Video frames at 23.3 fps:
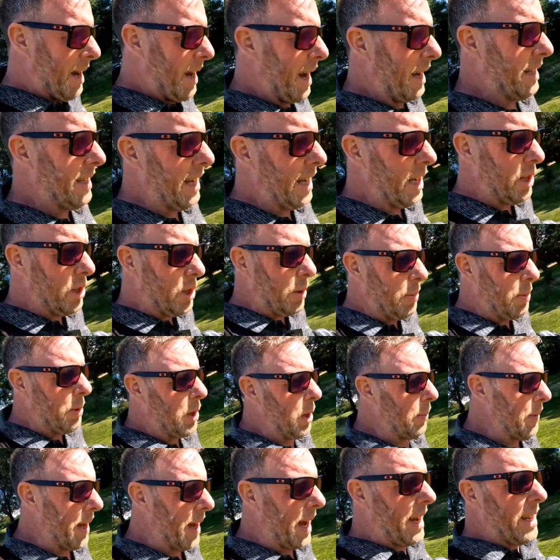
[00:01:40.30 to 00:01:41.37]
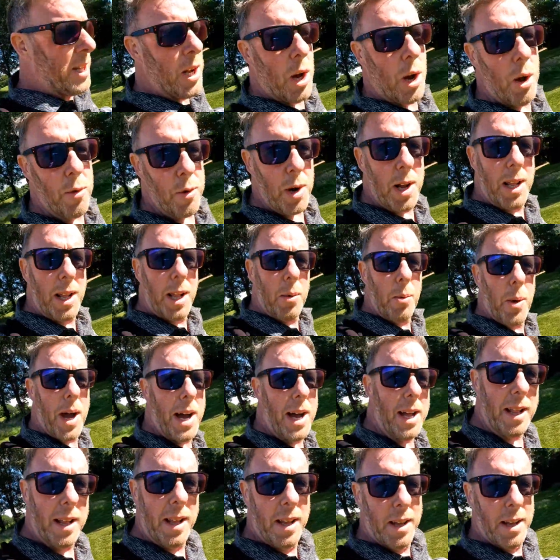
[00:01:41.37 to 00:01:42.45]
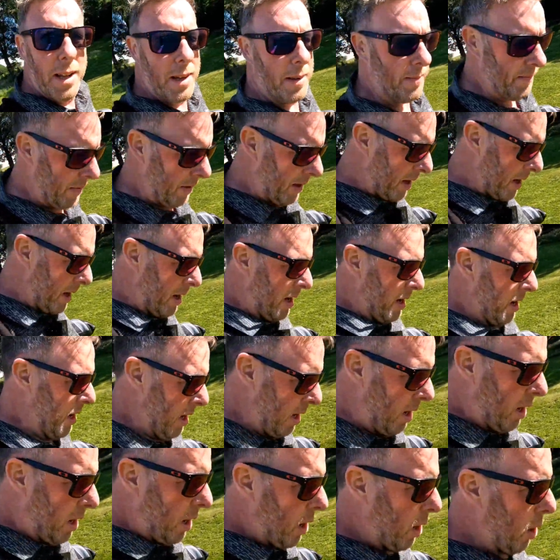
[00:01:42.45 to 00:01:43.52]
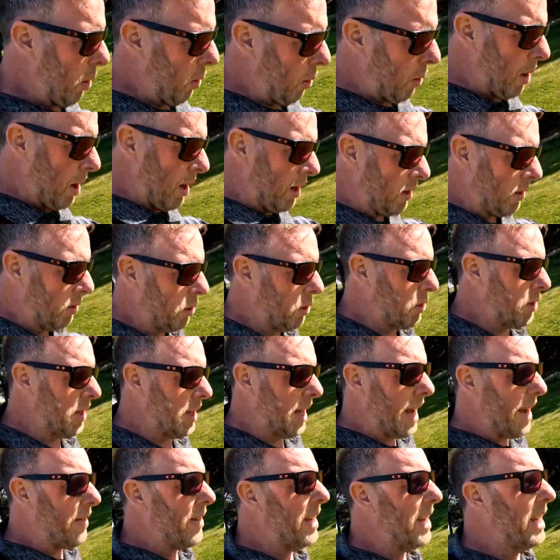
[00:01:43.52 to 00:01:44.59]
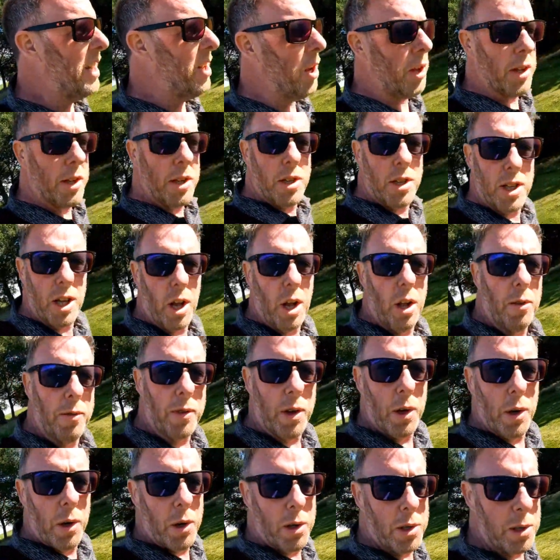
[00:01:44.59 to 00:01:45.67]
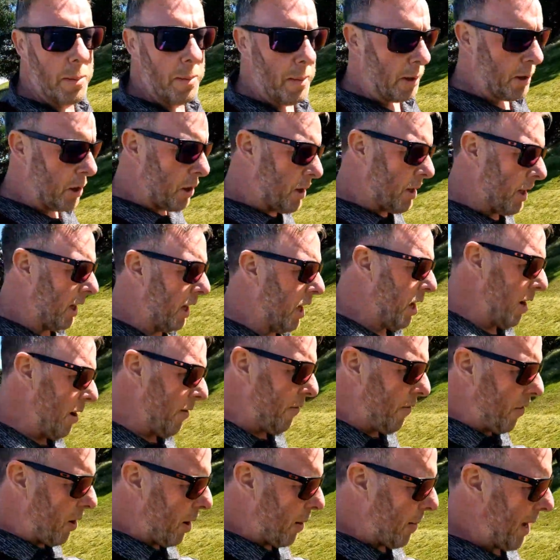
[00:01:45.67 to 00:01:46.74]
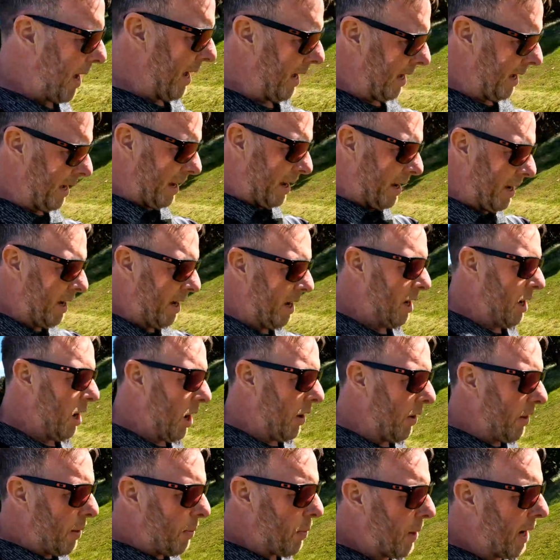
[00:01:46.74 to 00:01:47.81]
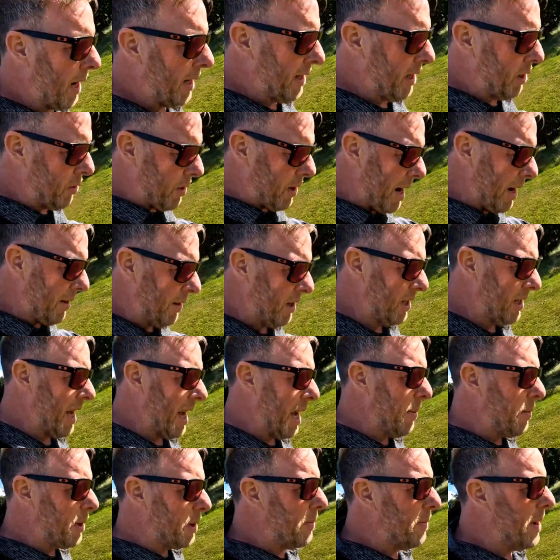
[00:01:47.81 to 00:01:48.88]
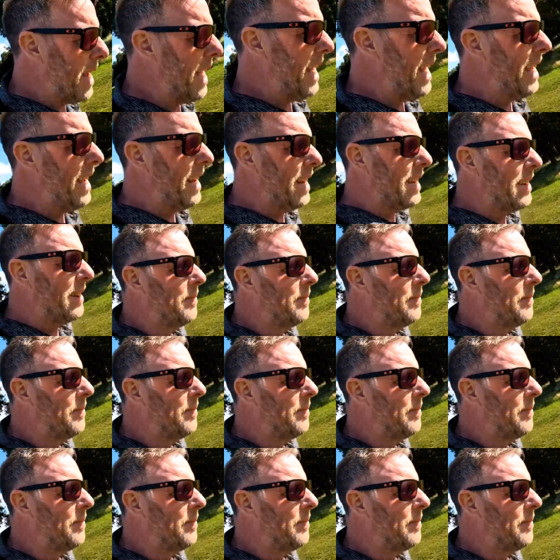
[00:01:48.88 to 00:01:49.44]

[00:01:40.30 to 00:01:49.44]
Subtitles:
I take someone up that I know really well who doesn't have any knowledge of the golf course and will just learn from it on the practice round the same as me,